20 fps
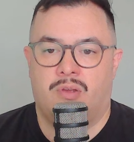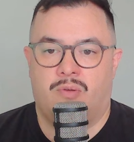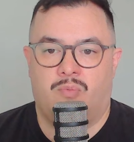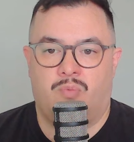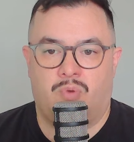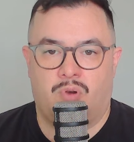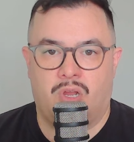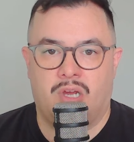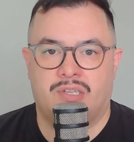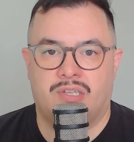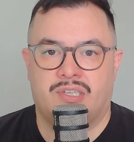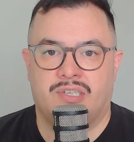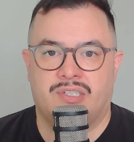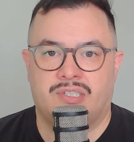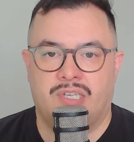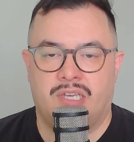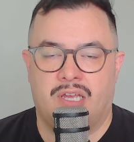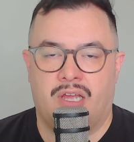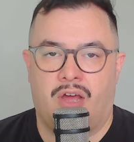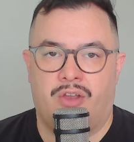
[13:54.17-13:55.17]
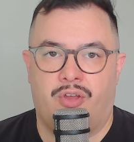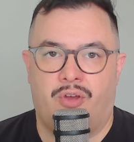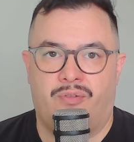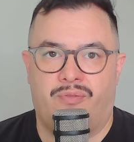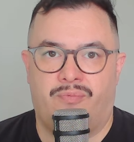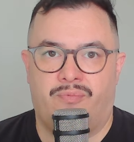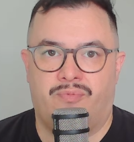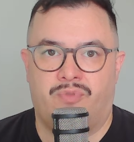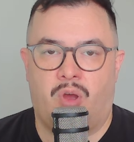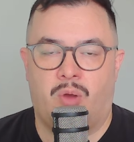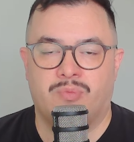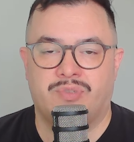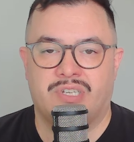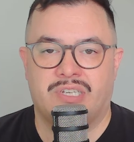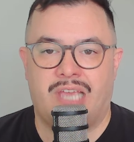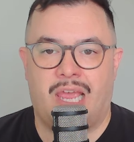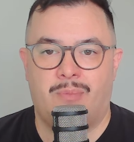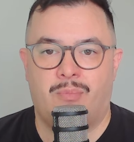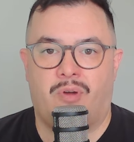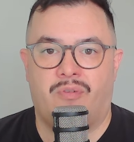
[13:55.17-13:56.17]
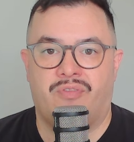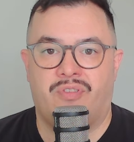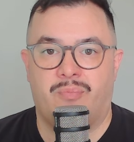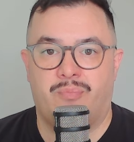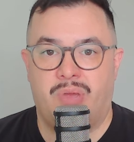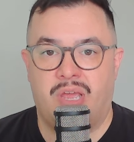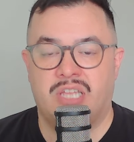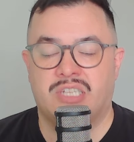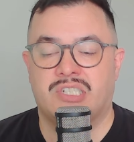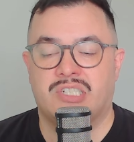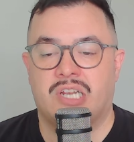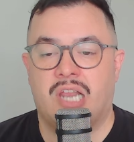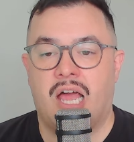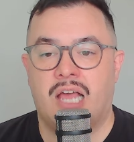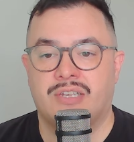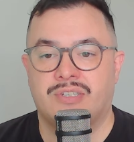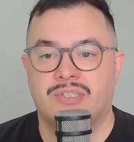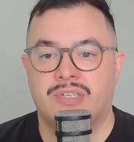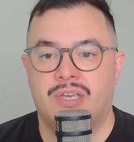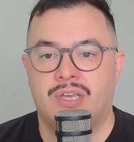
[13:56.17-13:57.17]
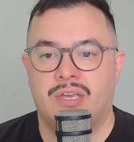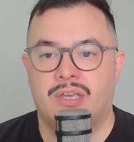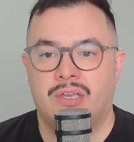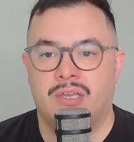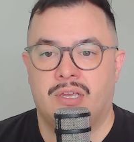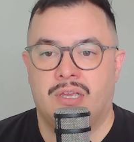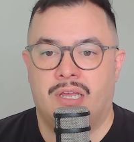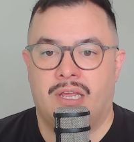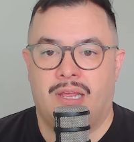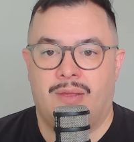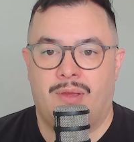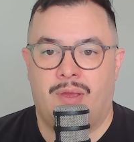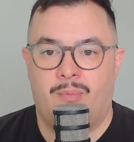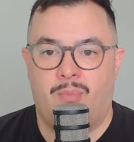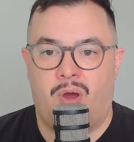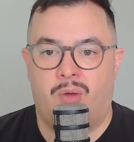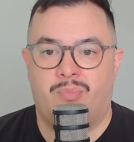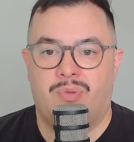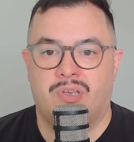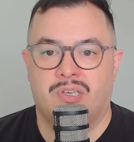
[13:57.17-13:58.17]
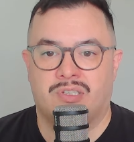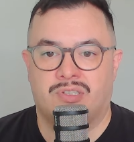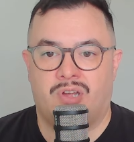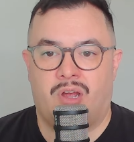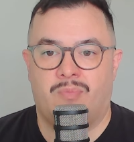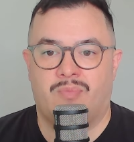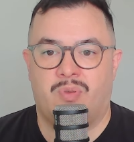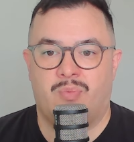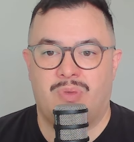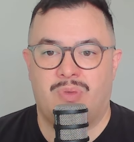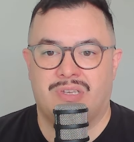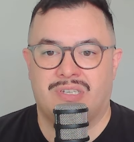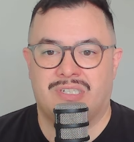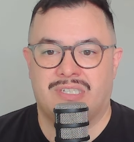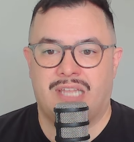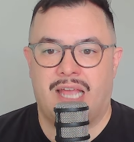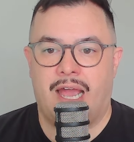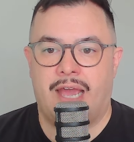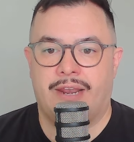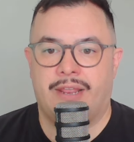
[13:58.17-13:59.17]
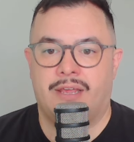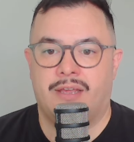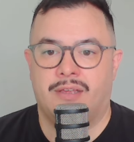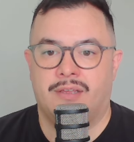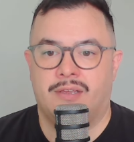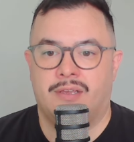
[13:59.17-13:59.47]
Would like to see it. I know Thompson came off the bench last year. It might be his time to be a starter.